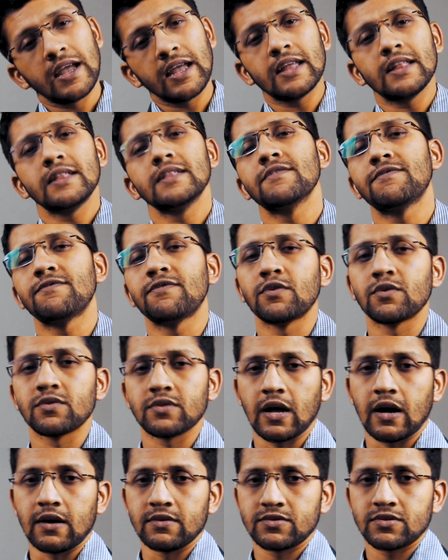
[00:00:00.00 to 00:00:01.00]
in the
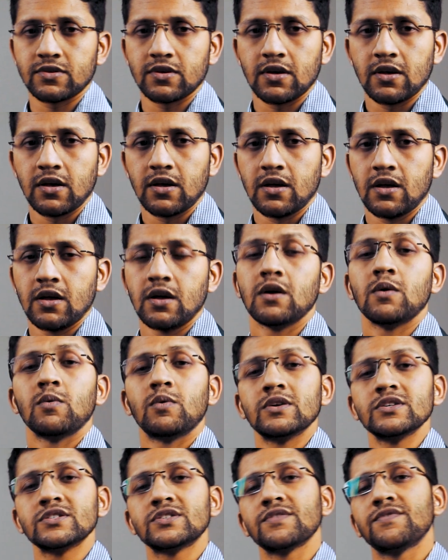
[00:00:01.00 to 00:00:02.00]
fourth house.
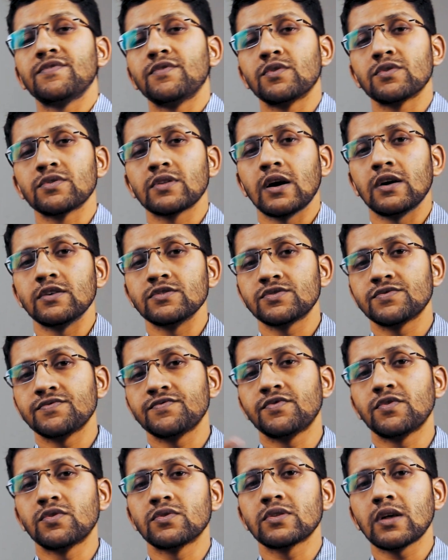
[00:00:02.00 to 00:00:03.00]
What is the fourth house?
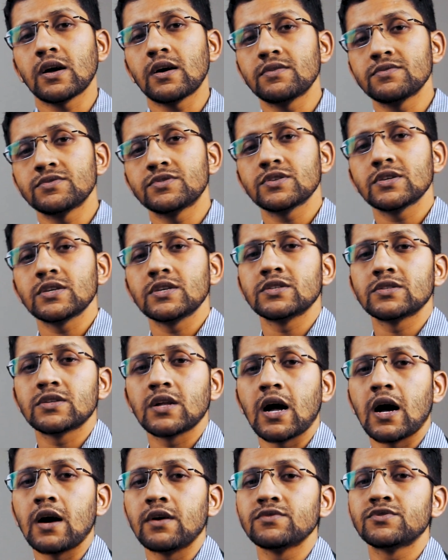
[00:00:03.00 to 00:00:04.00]
Fourth house is the
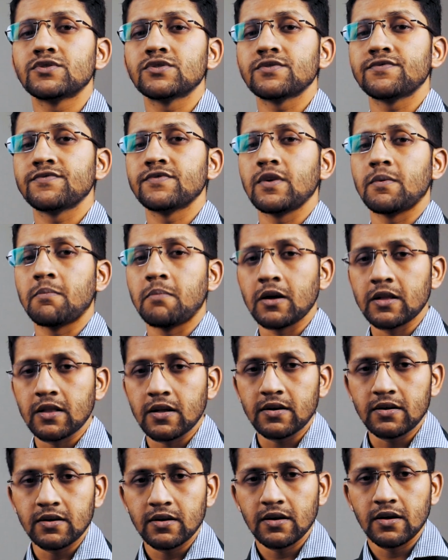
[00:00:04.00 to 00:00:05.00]
house of your
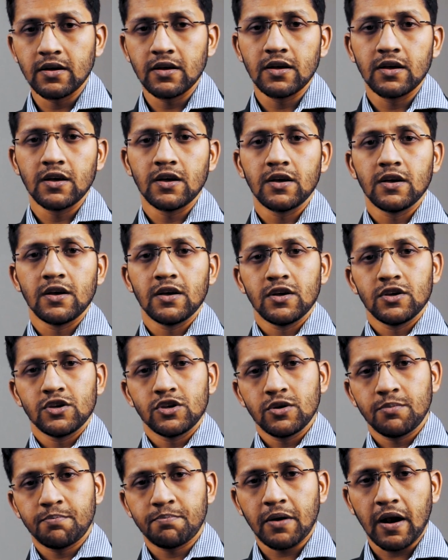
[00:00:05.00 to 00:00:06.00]
mother,
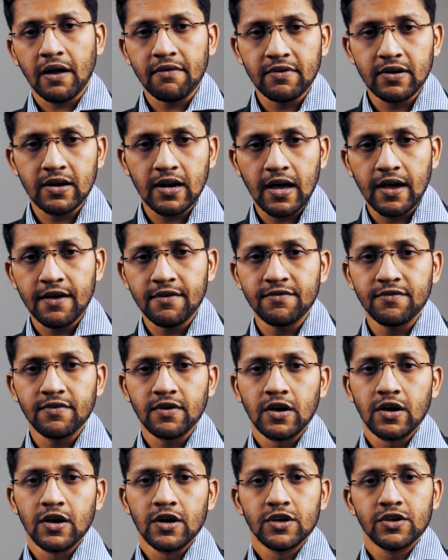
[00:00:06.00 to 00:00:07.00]
your private life,
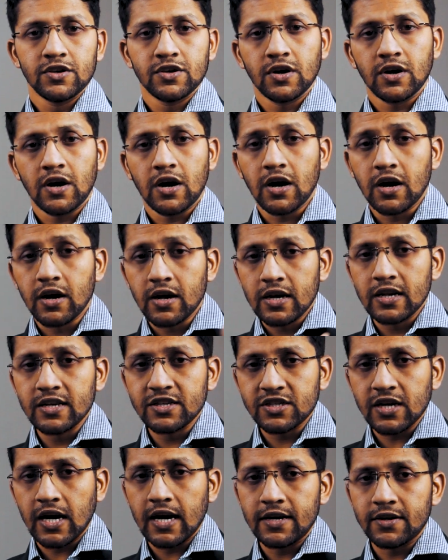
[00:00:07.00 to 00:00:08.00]
your early
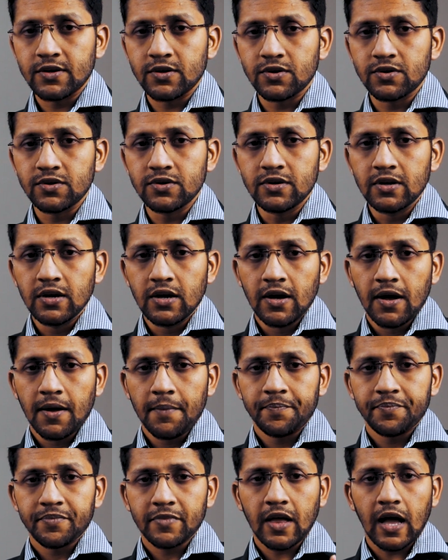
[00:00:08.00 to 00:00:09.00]
childhood,
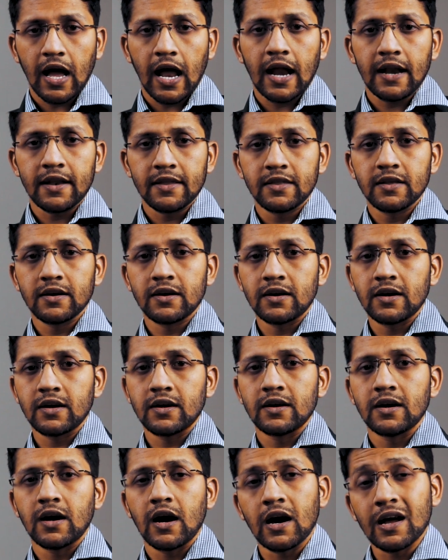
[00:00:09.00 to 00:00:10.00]
and the
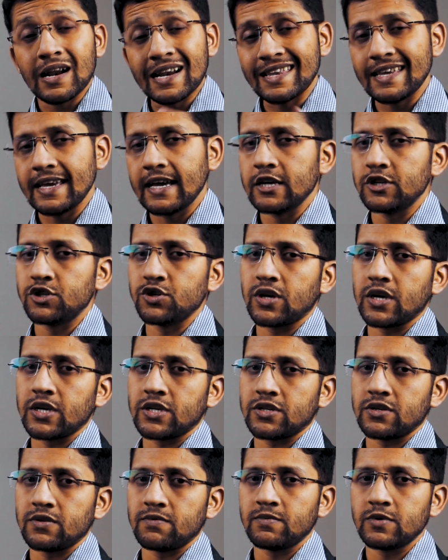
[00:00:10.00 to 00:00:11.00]
early
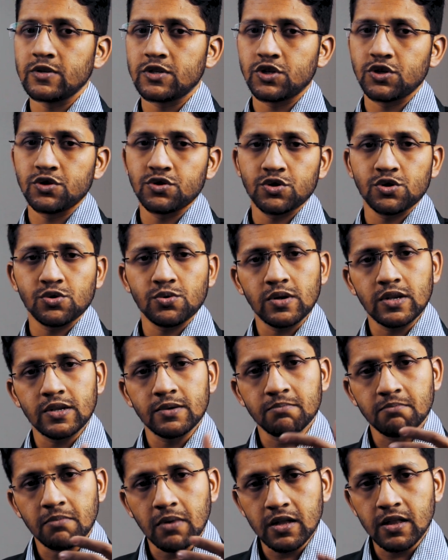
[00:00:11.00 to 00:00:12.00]
education, which usually
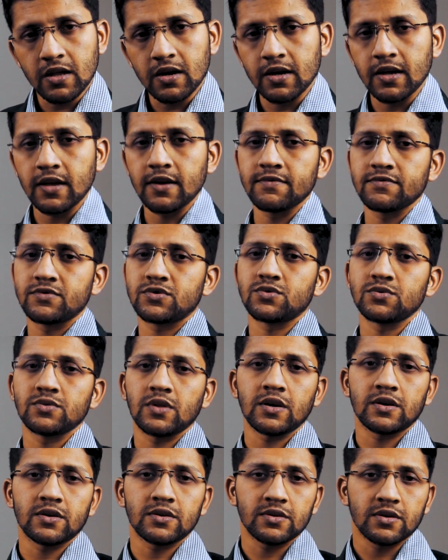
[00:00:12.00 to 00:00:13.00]
mother gives to
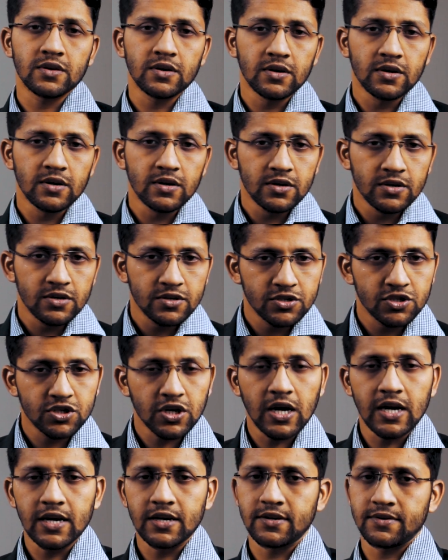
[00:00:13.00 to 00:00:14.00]
their
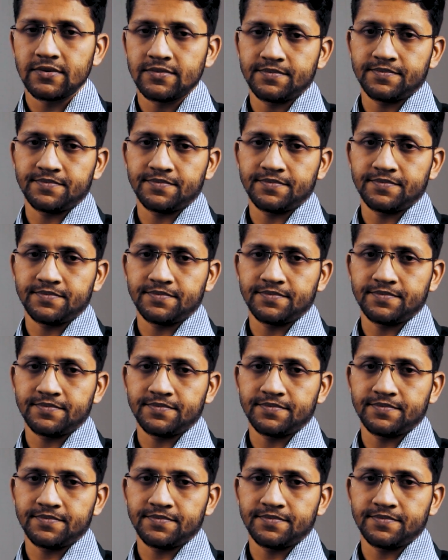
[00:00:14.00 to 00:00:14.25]
child.